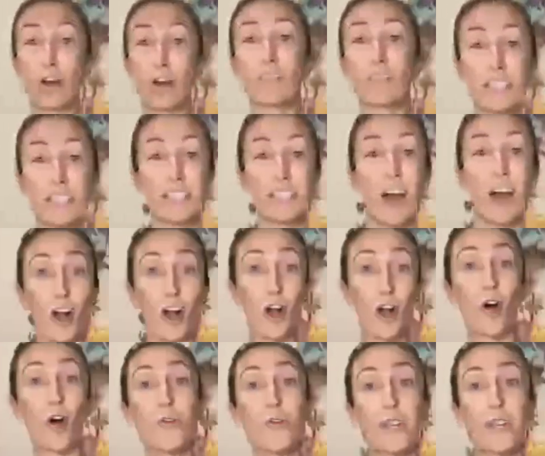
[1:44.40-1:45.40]
versus
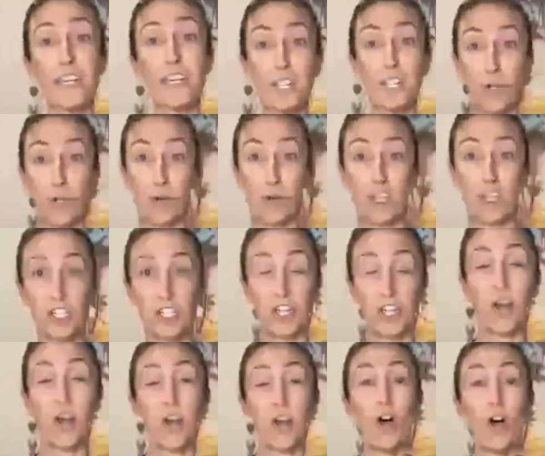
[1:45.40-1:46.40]
our own
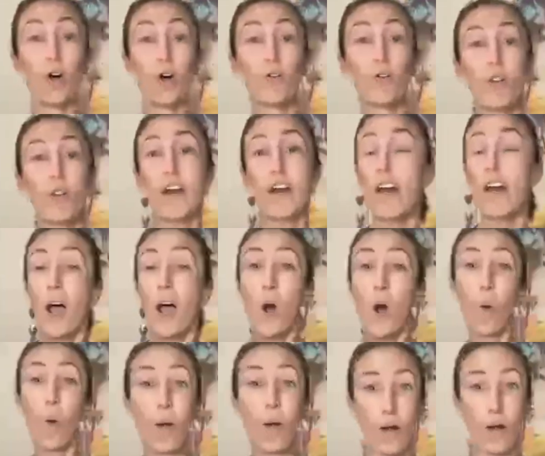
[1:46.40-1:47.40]
intuition, our own
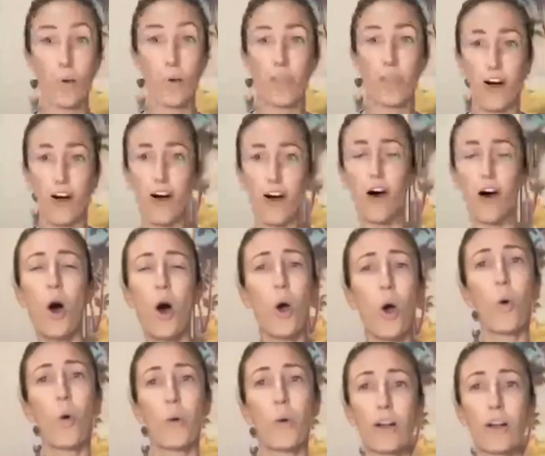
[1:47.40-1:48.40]
wherewithal,
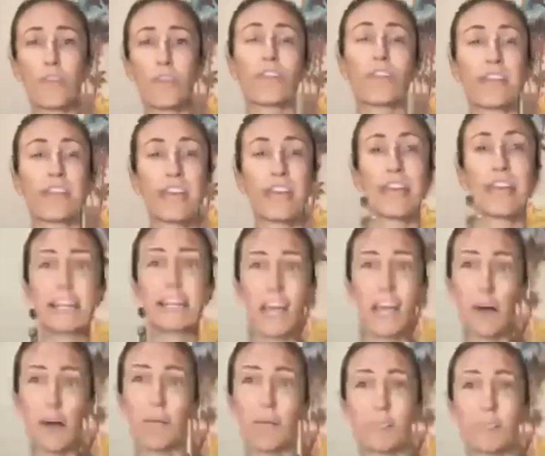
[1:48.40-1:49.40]
we're
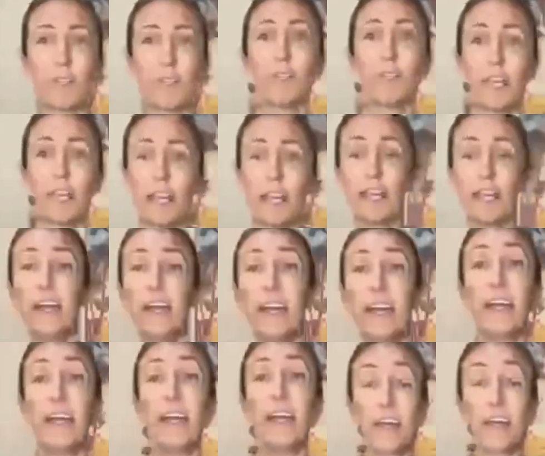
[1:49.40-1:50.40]
forgetting the opportunity
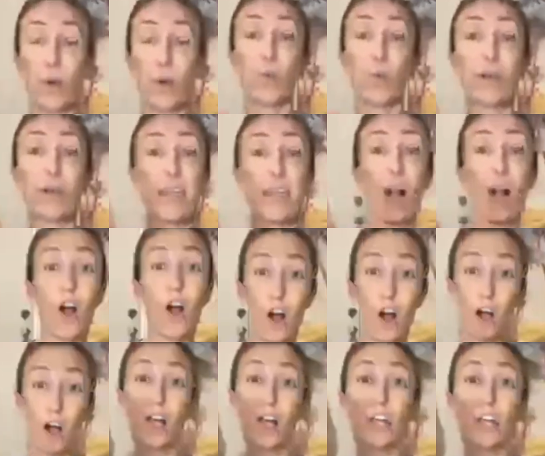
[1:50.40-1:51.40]
that we
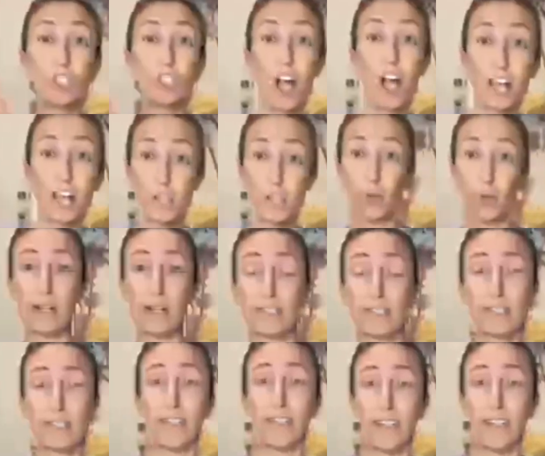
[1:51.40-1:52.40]
are
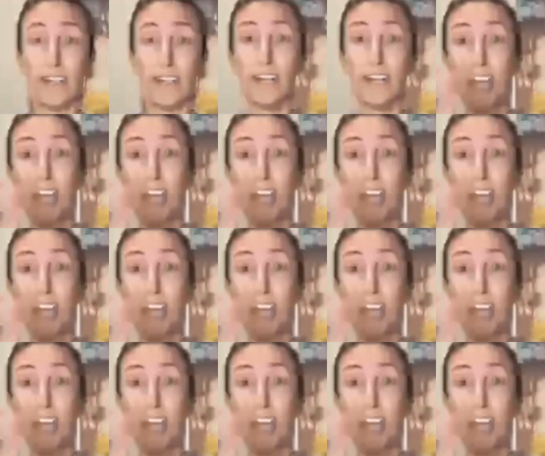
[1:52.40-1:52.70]
Joshua's.